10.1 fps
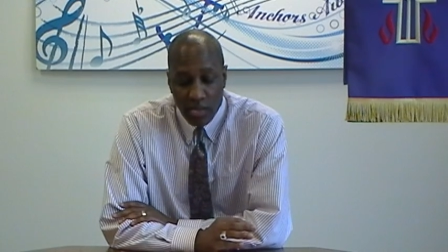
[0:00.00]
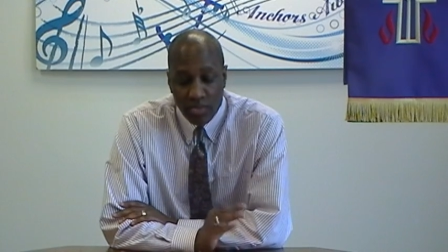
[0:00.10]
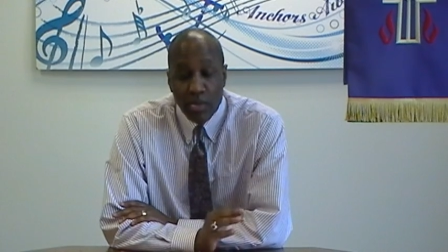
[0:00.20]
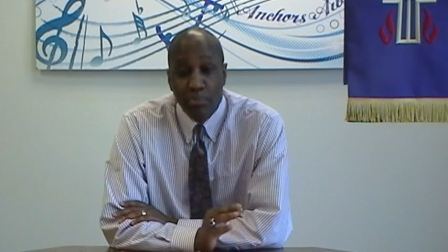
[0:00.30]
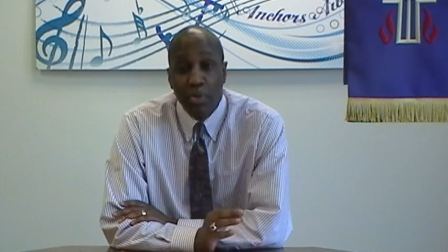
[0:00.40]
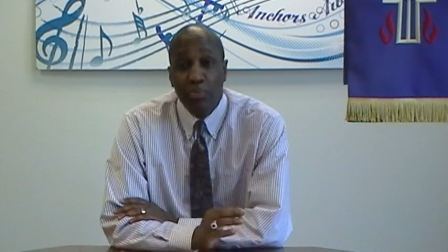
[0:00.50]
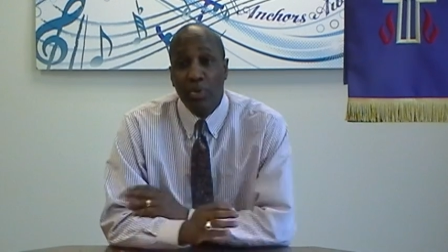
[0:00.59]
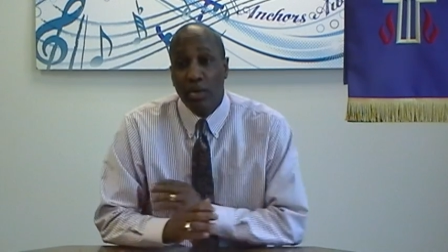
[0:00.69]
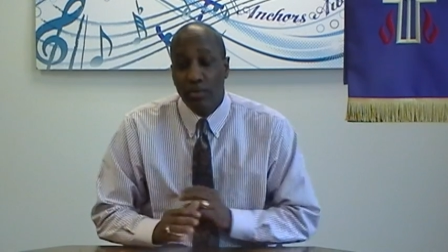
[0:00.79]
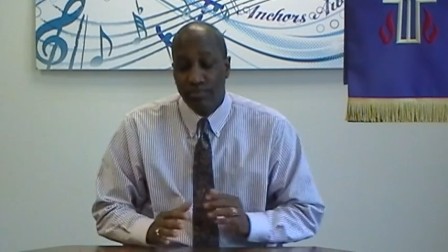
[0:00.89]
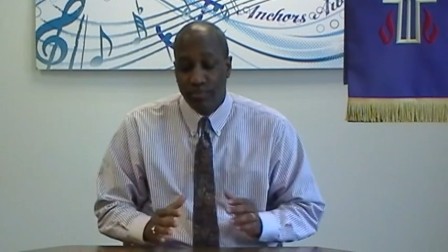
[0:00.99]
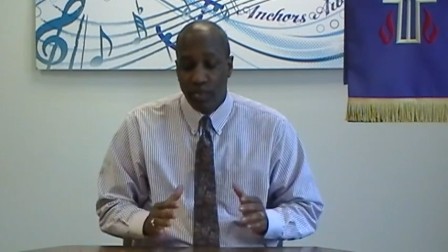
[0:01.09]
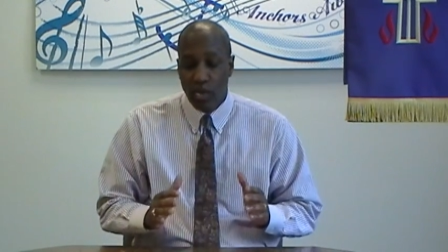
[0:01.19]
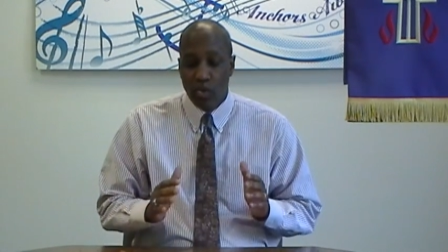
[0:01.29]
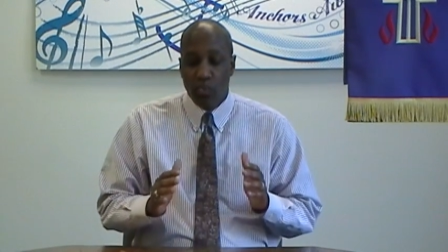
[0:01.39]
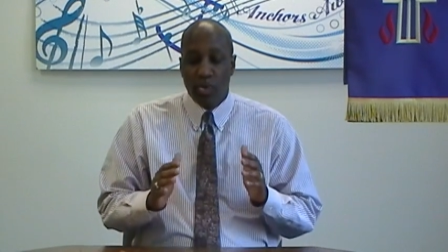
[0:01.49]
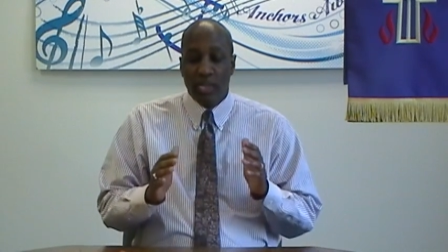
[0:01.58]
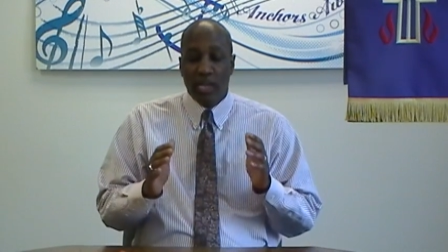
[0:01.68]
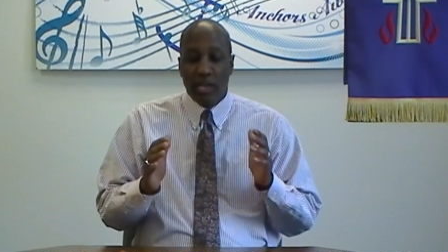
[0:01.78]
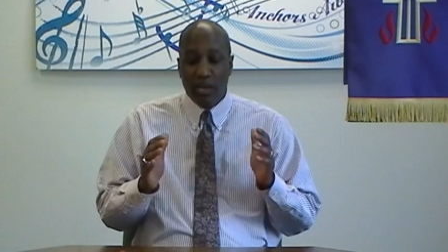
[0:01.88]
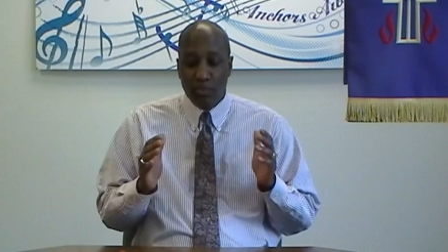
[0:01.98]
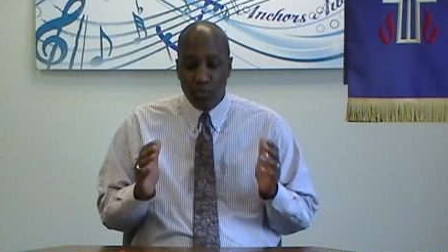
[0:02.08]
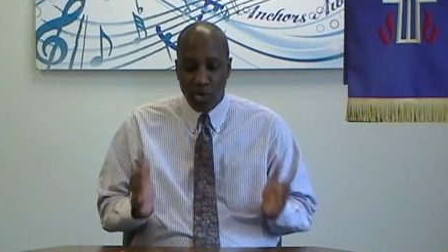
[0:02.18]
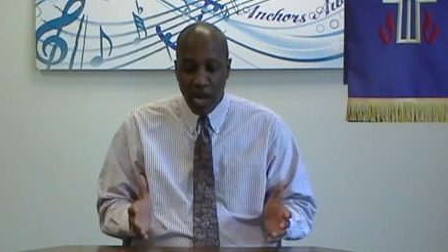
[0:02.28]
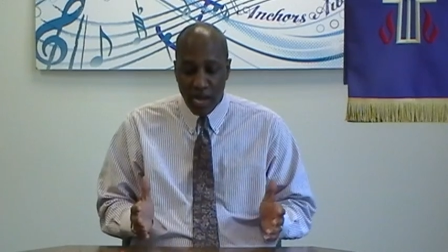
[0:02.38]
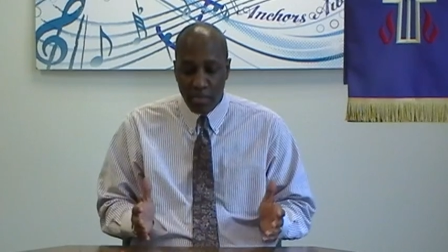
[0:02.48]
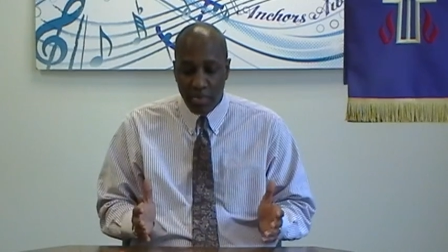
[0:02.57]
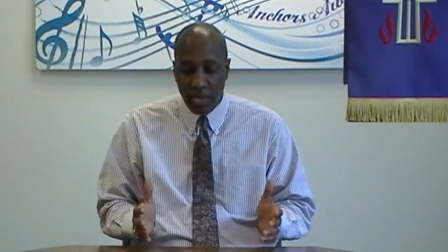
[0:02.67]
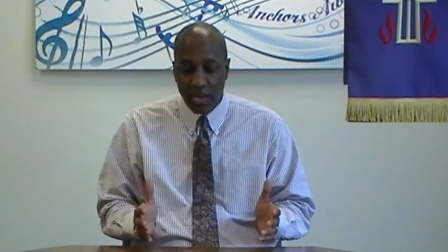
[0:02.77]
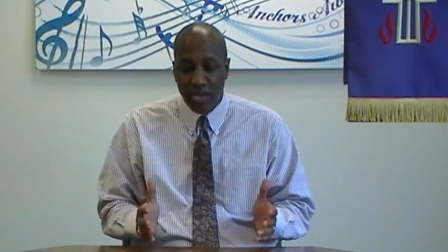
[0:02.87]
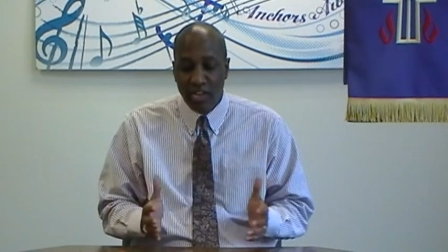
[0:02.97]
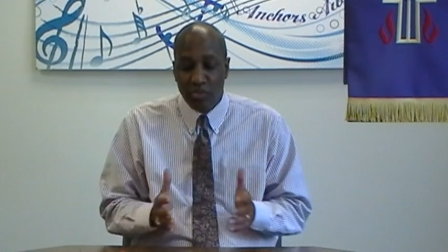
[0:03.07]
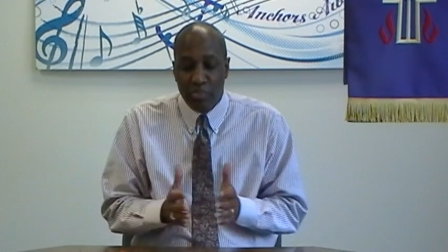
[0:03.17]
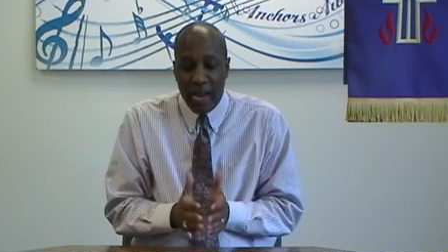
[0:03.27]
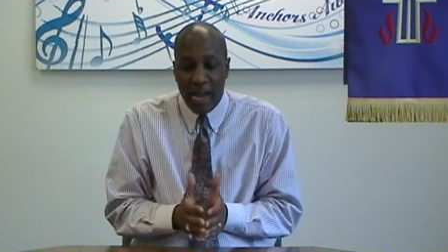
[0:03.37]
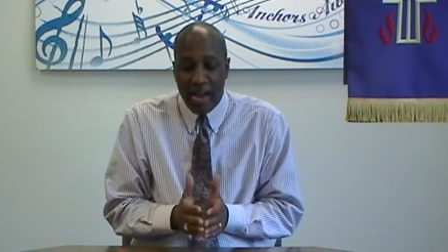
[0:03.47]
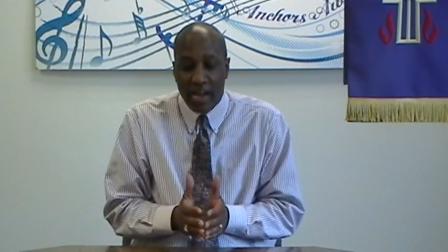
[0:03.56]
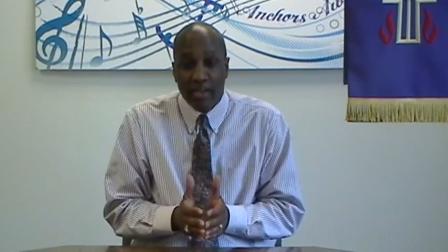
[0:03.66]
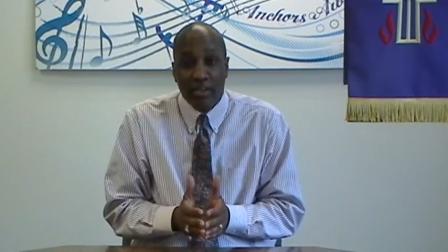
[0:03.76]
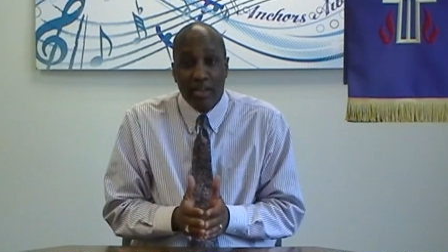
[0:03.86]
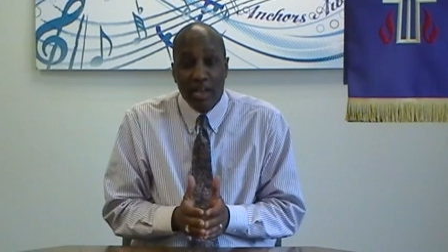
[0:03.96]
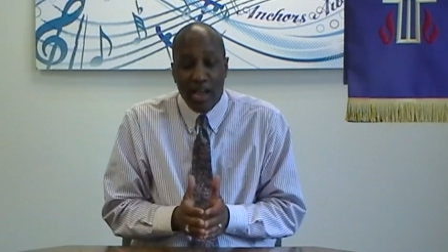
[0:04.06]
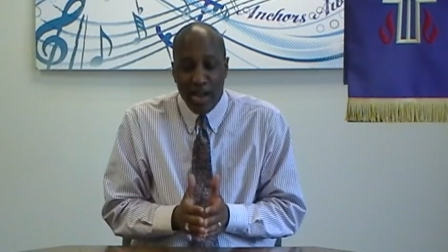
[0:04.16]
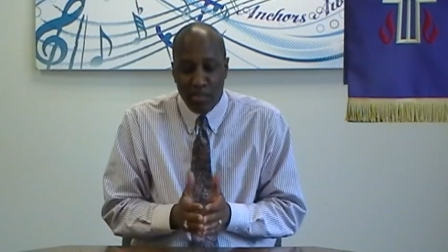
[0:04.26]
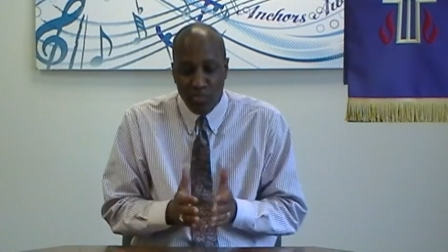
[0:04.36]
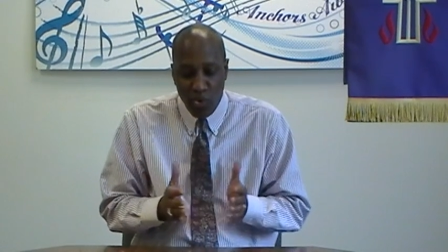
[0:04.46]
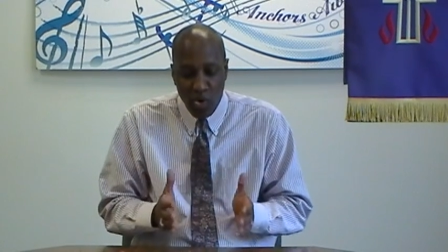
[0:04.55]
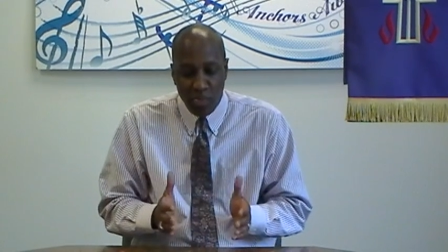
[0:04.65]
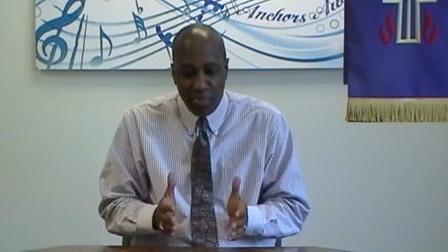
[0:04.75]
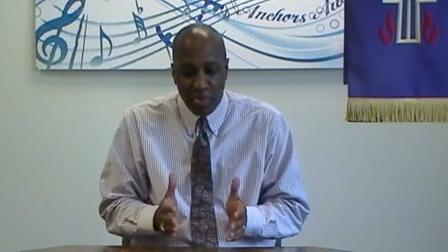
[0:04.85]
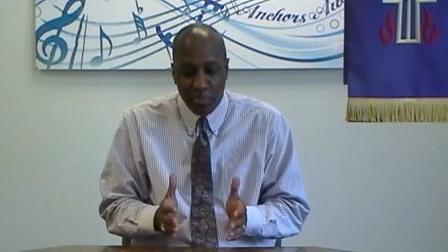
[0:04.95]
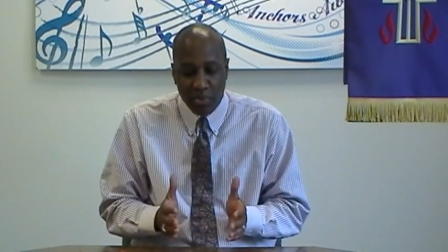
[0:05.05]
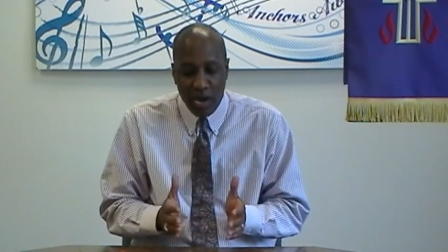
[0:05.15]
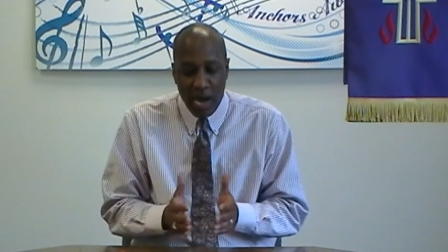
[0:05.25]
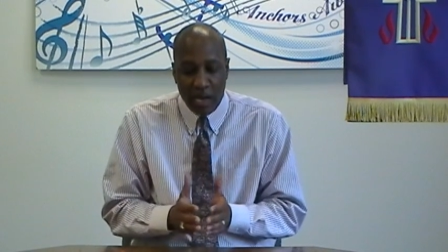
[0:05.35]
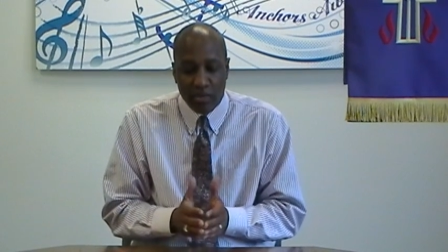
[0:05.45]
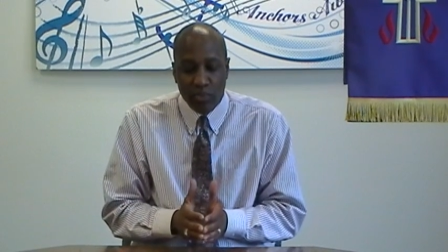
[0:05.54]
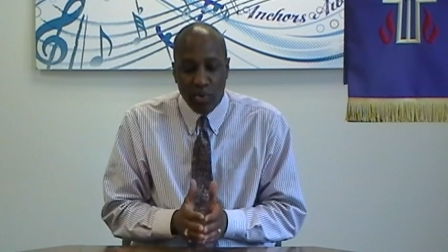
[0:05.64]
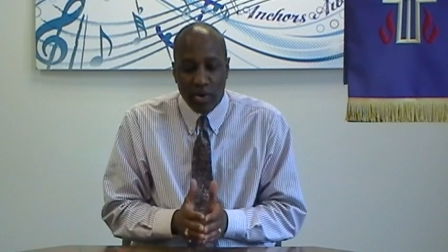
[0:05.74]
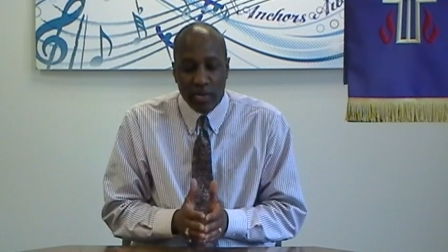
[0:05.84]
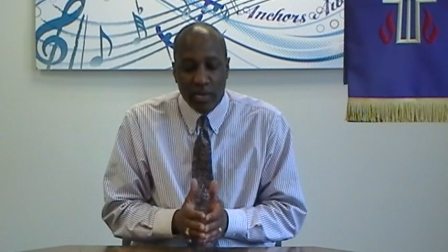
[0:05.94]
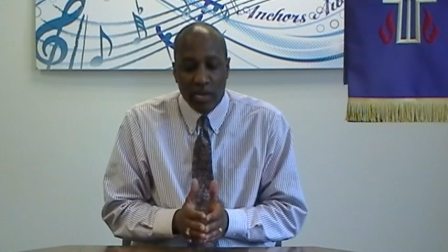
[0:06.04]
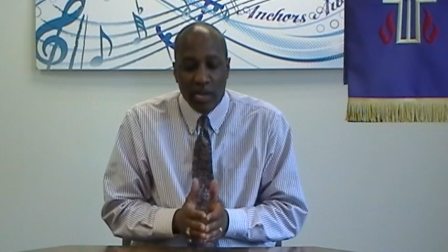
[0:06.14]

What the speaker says: Simply put, when the economy is bad and more people are out of work,